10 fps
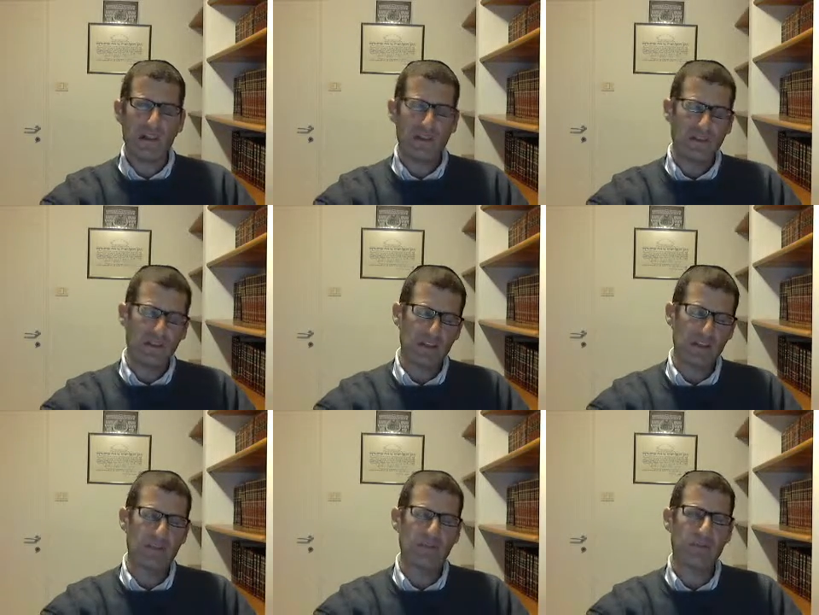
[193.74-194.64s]
and then a
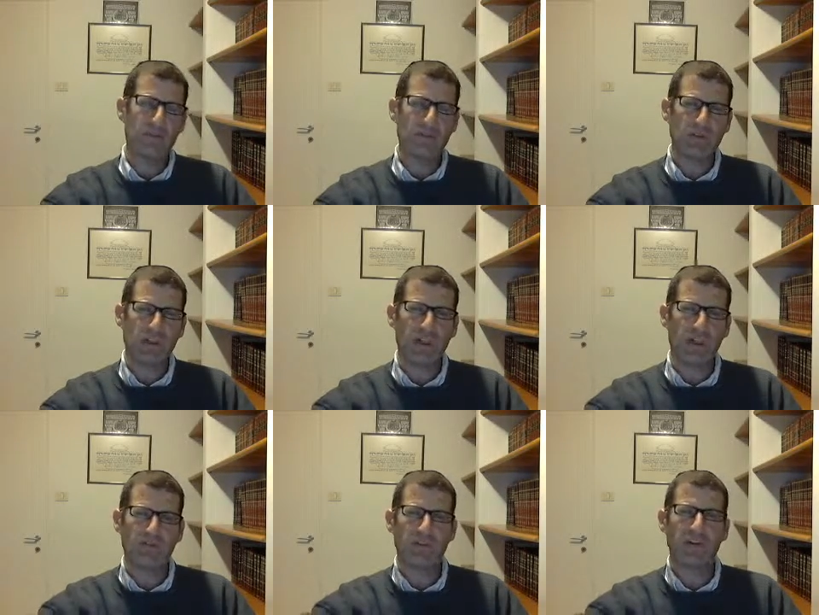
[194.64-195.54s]
Chiddush from our
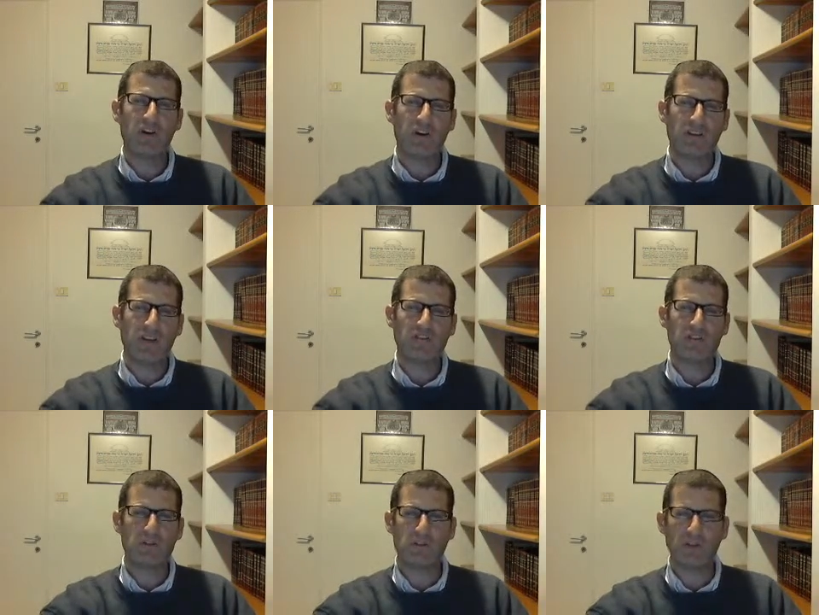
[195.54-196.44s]
Daf regarding Davar
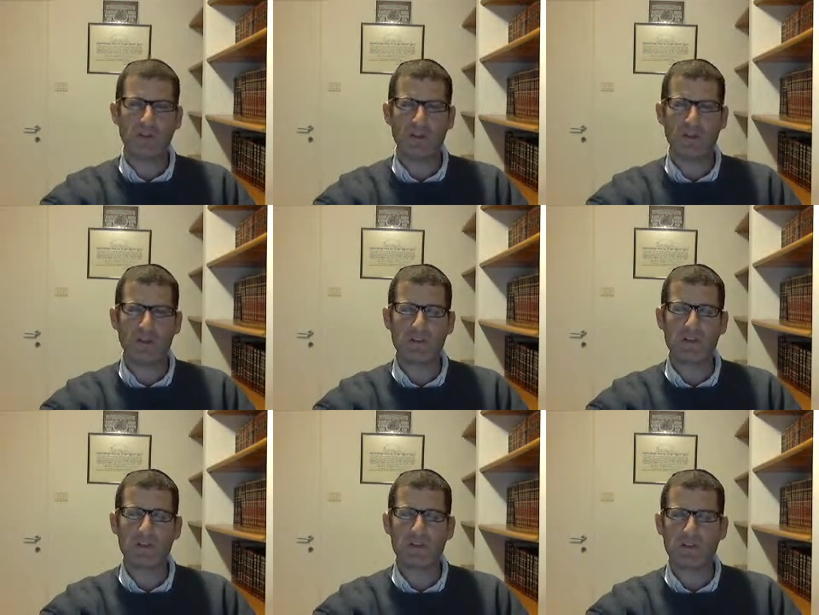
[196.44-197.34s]
Shelo Bal Olam, saying it
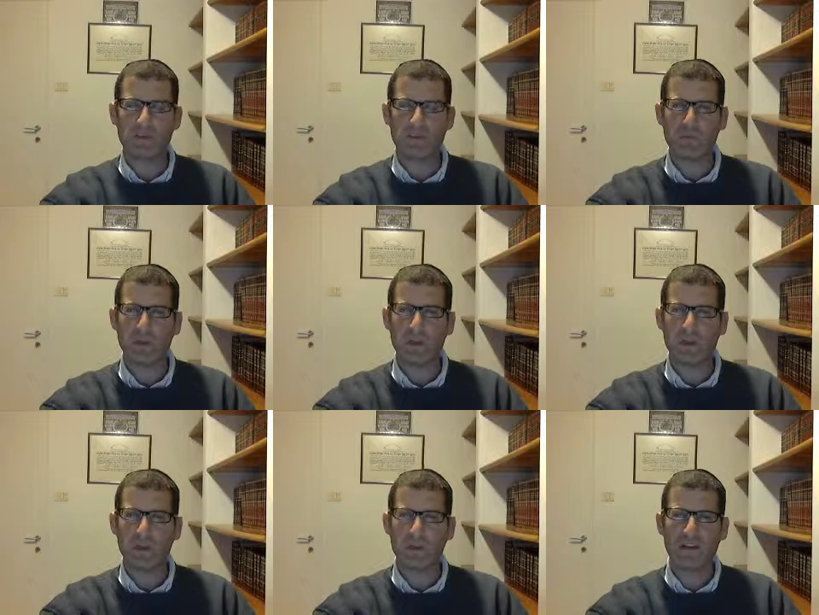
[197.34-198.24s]
didn't come into the world
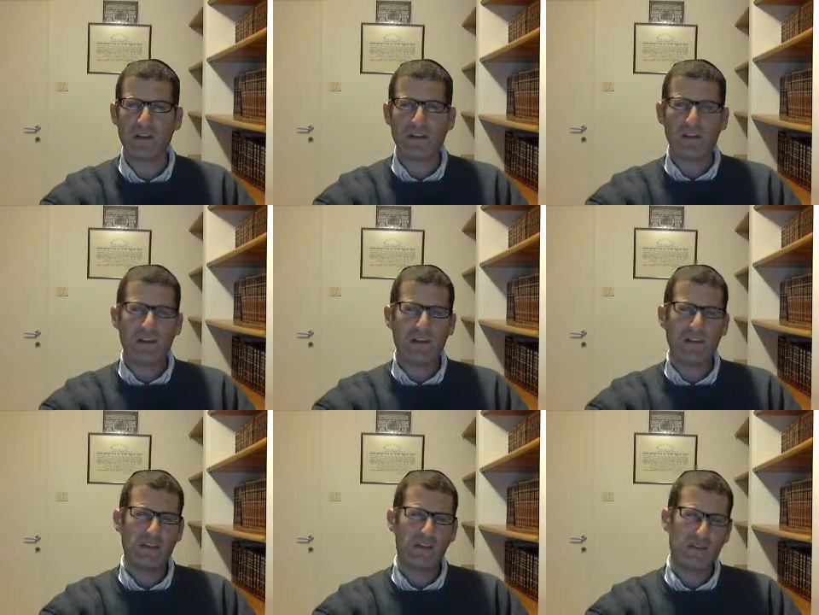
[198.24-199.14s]
yet.
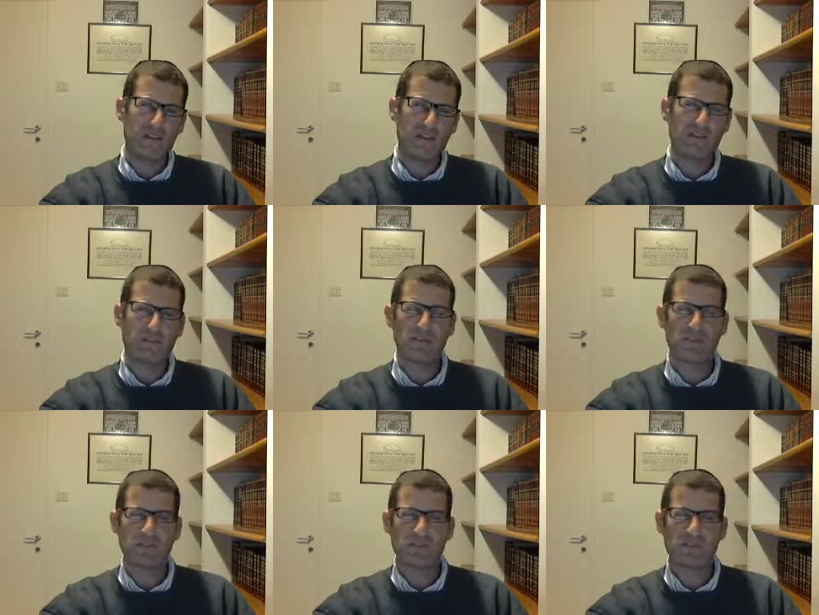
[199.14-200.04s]
The Chiddush of
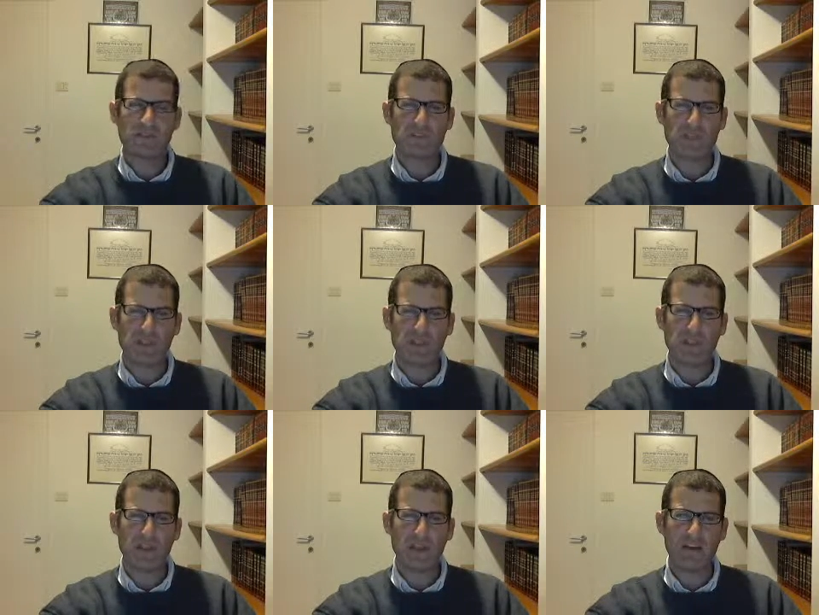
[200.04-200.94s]
Tosfos that
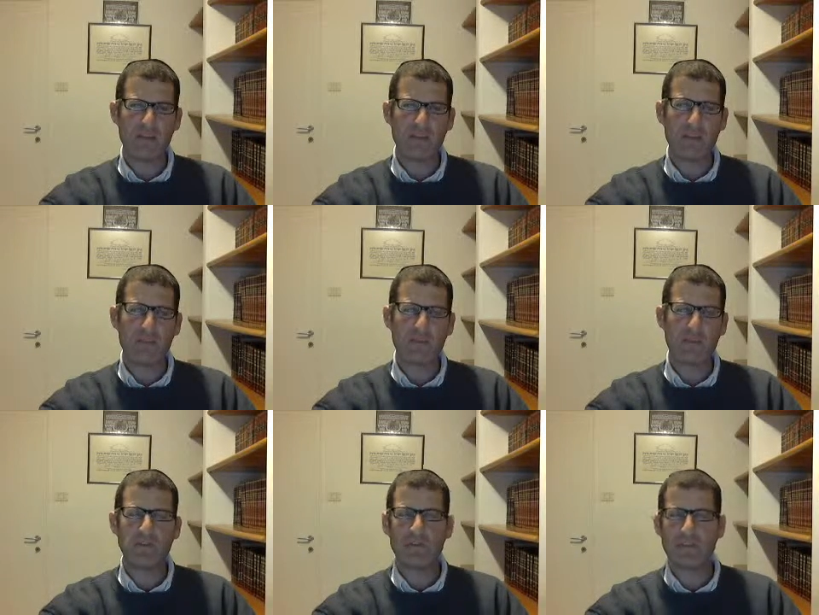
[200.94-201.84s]
a ger may not
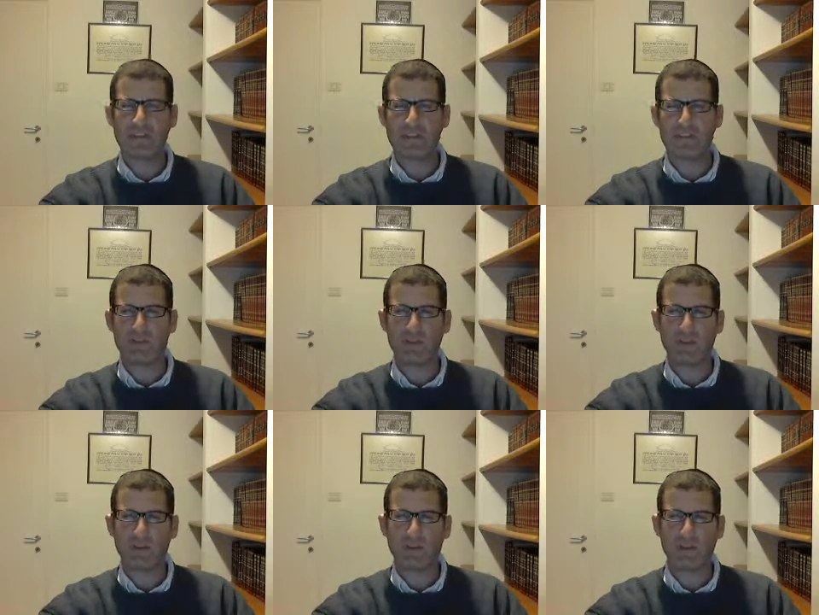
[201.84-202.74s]
be defined as Davar Shelo
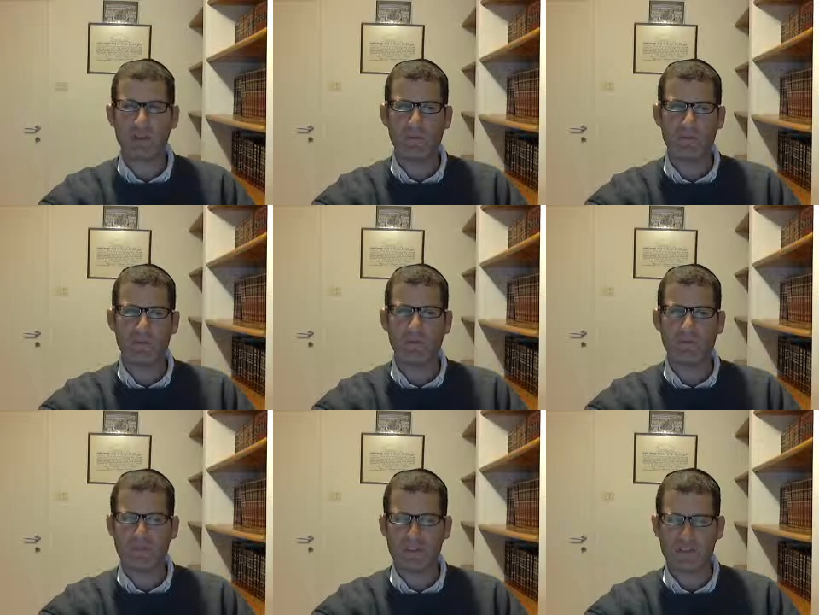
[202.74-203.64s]
Bal Olam since
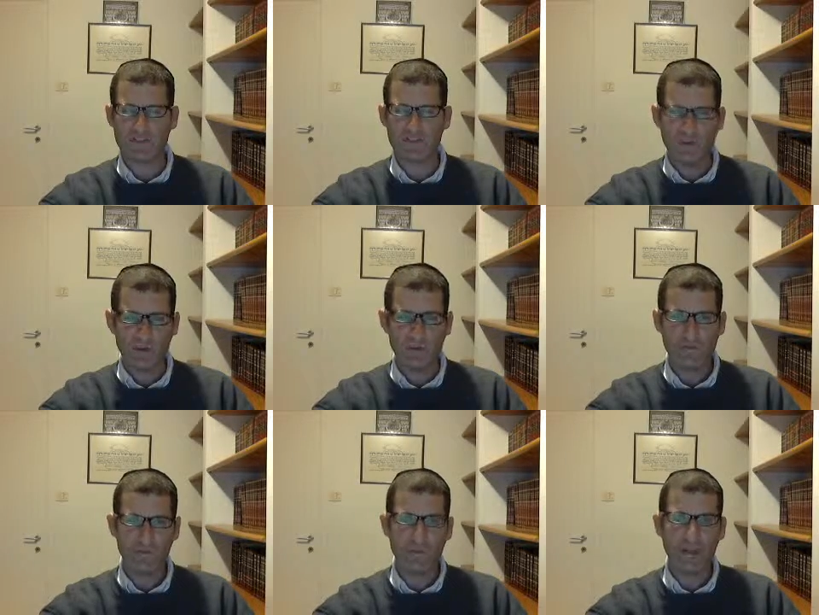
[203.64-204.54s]
the physical
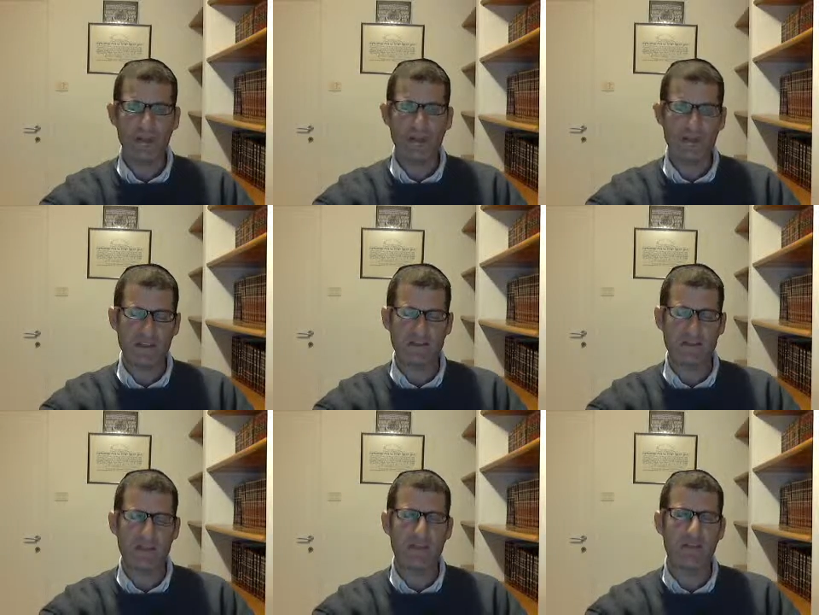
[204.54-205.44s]
guf, the body, is
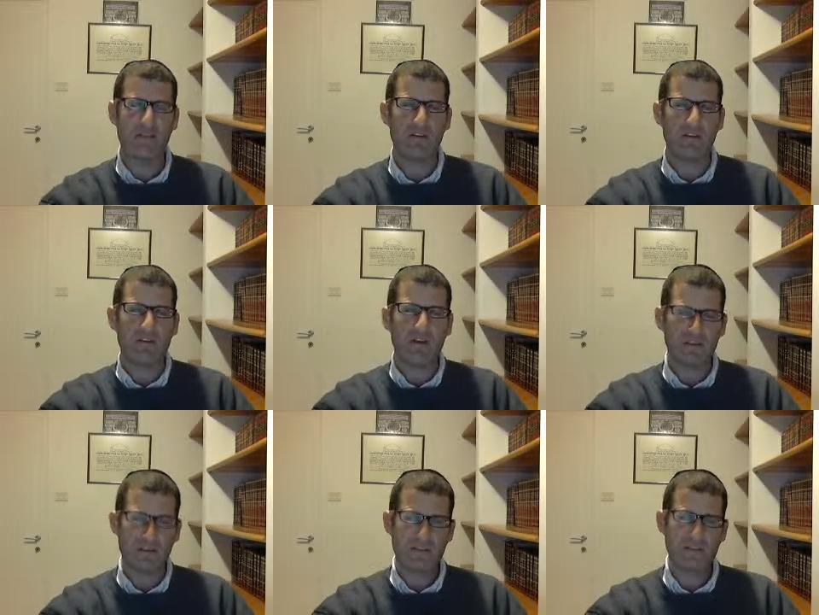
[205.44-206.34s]
already here.
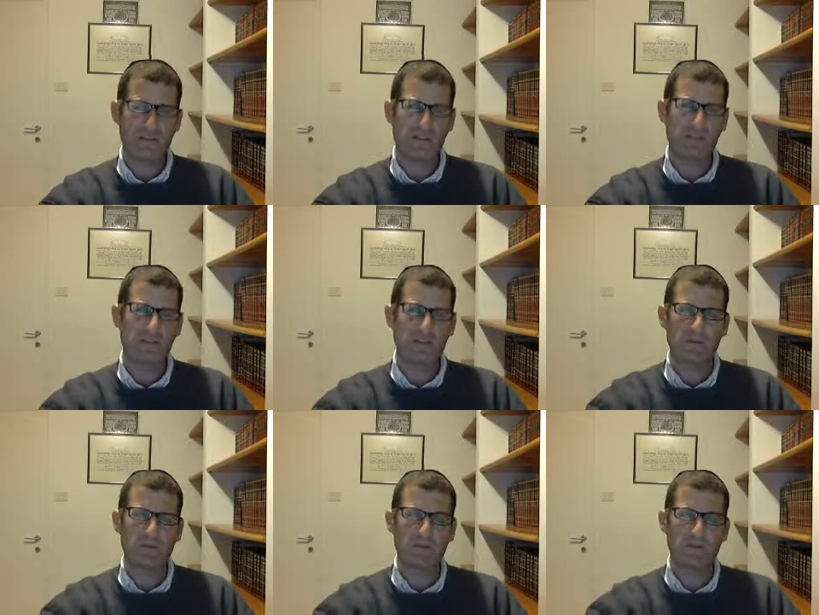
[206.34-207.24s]
It's just as a
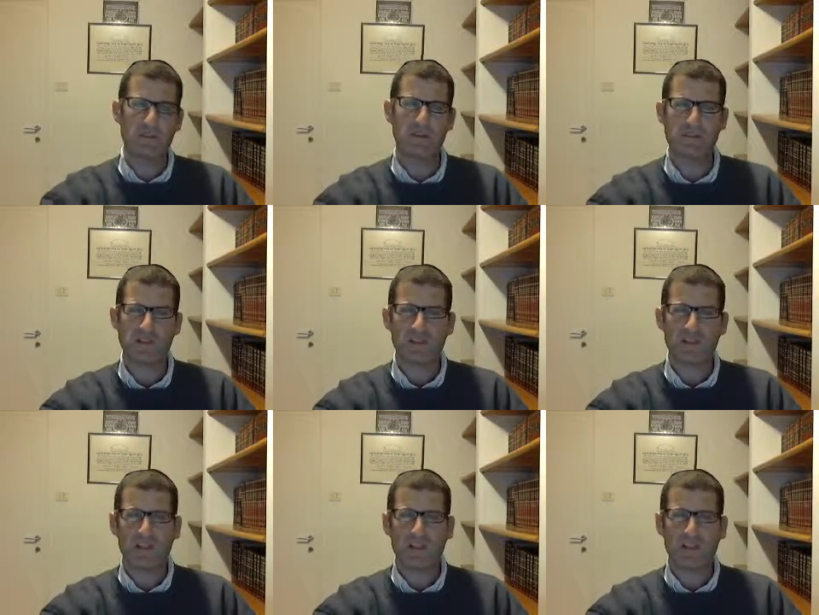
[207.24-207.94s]
conceptual change